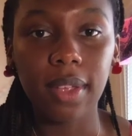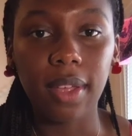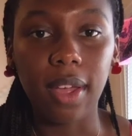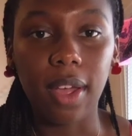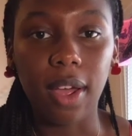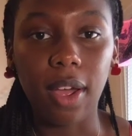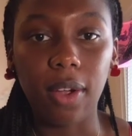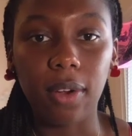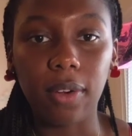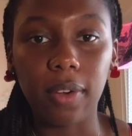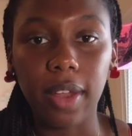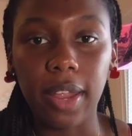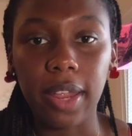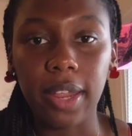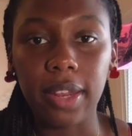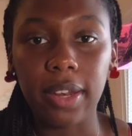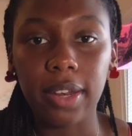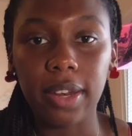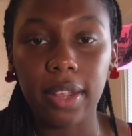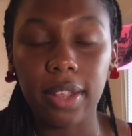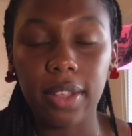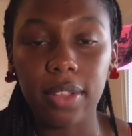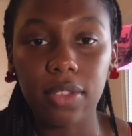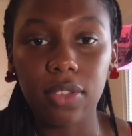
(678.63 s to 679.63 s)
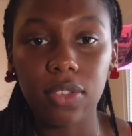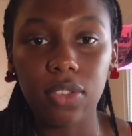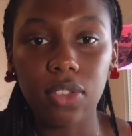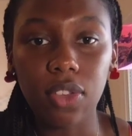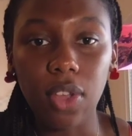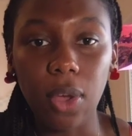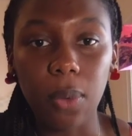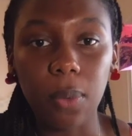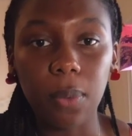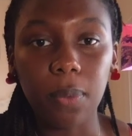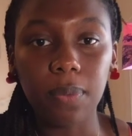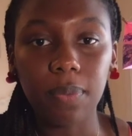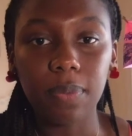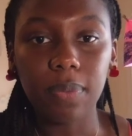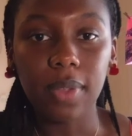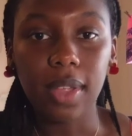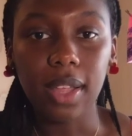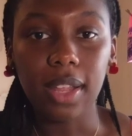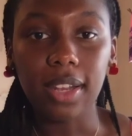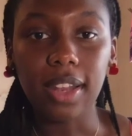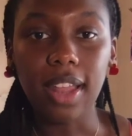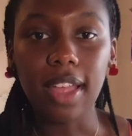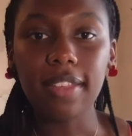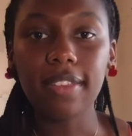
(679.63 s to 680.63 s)
All right, so
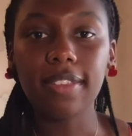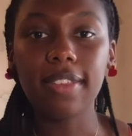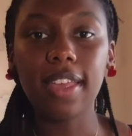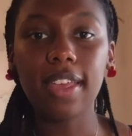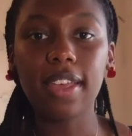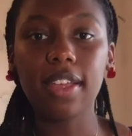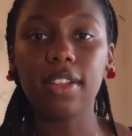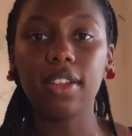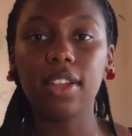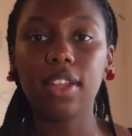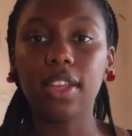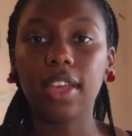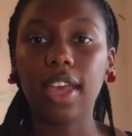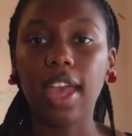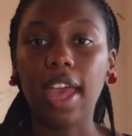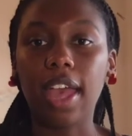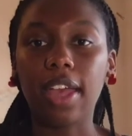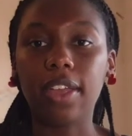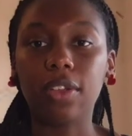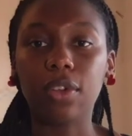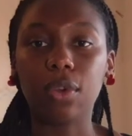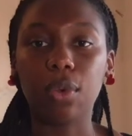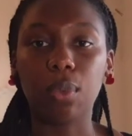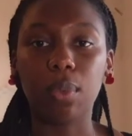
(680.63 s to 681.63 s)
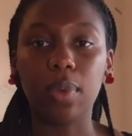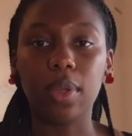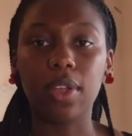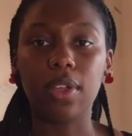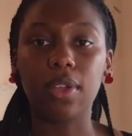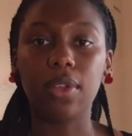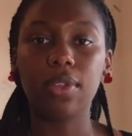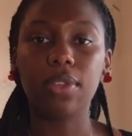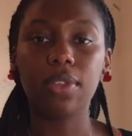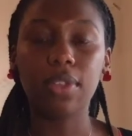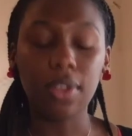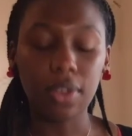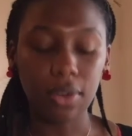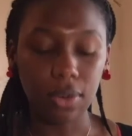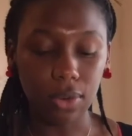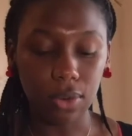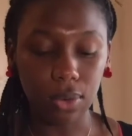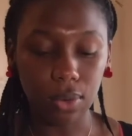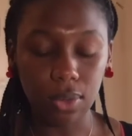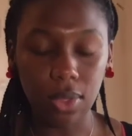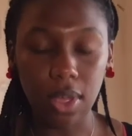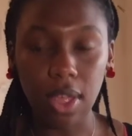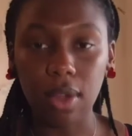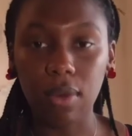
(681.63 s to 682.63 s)
let's take a look at your wheels.
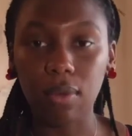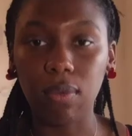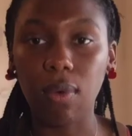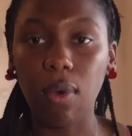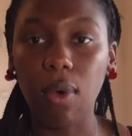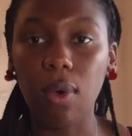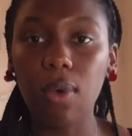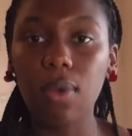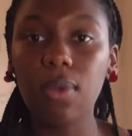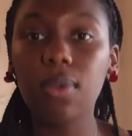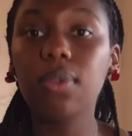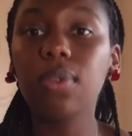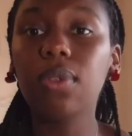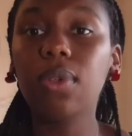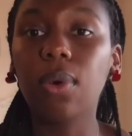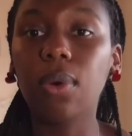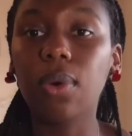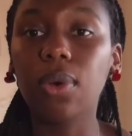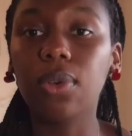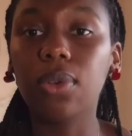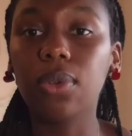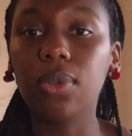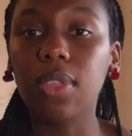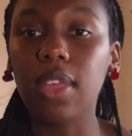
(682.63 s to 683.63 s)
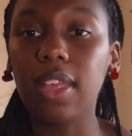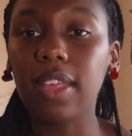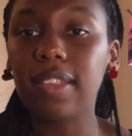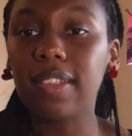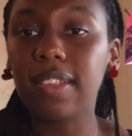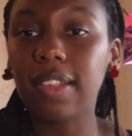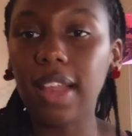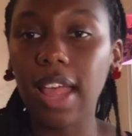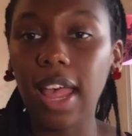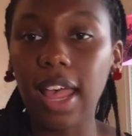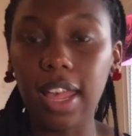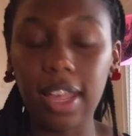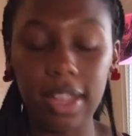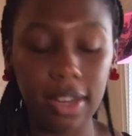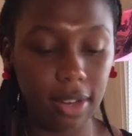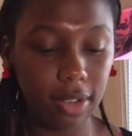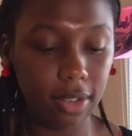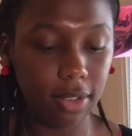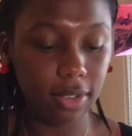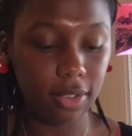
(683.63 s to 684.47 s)
Do they roll or do they slide?